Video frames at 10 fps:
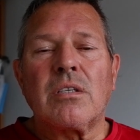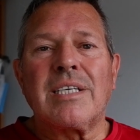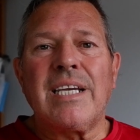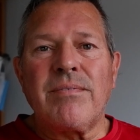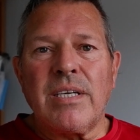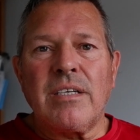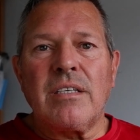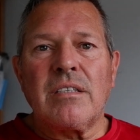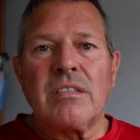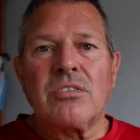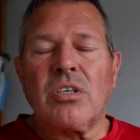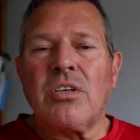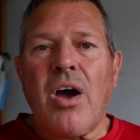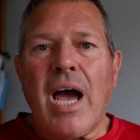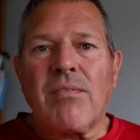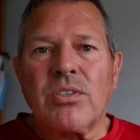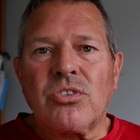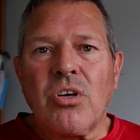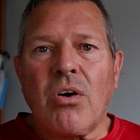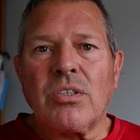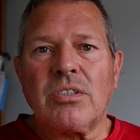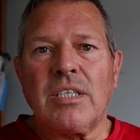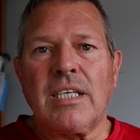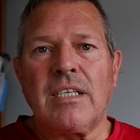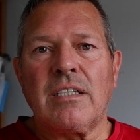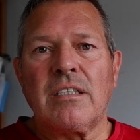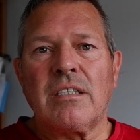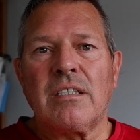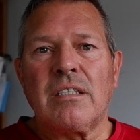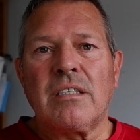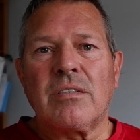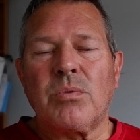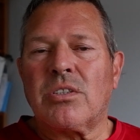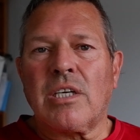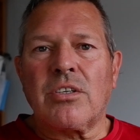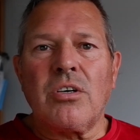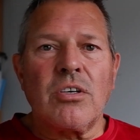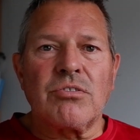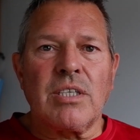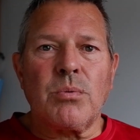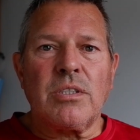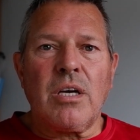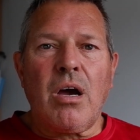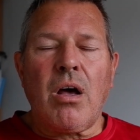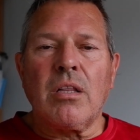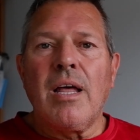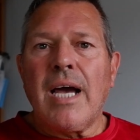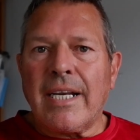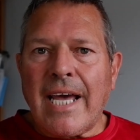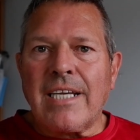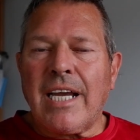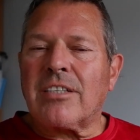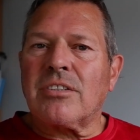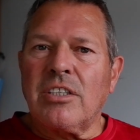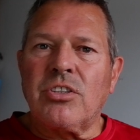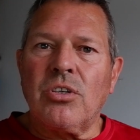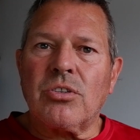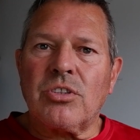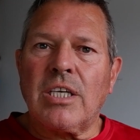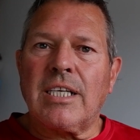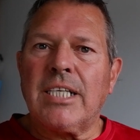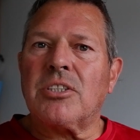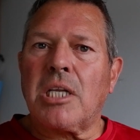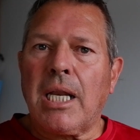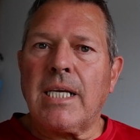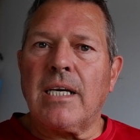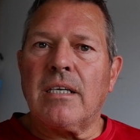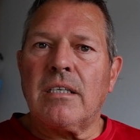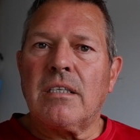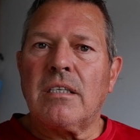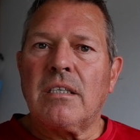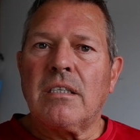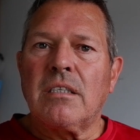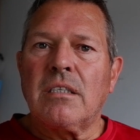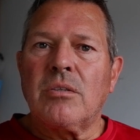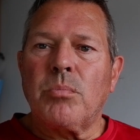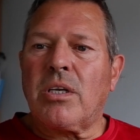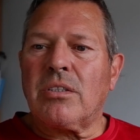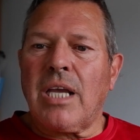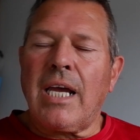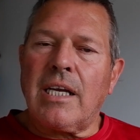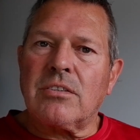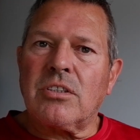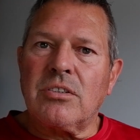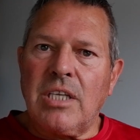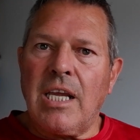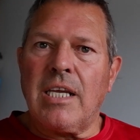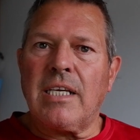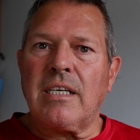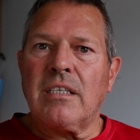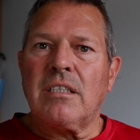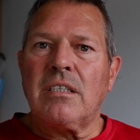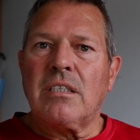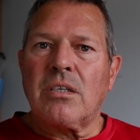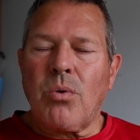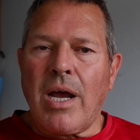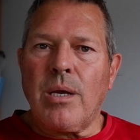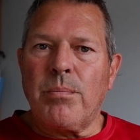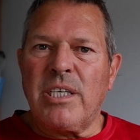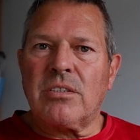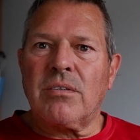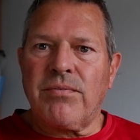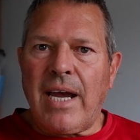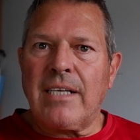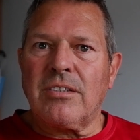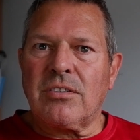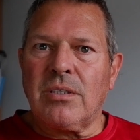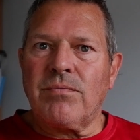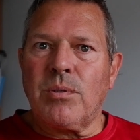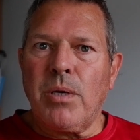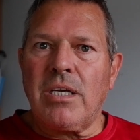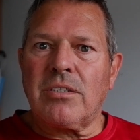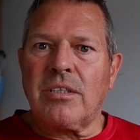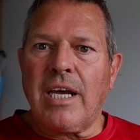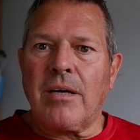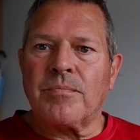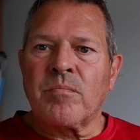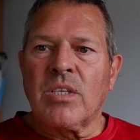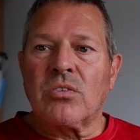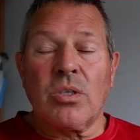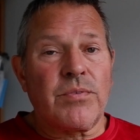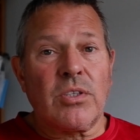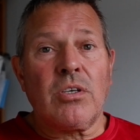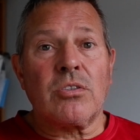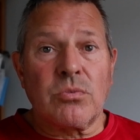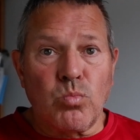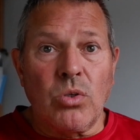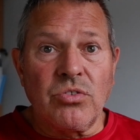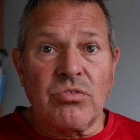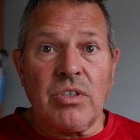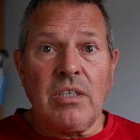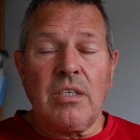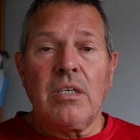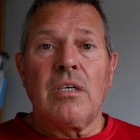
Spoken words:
giving, so you don't have a choice in it, which I don't agree with at all. And I actually don't think it's clear, because I had to dig quite a bit to find this information out. So for those wondering,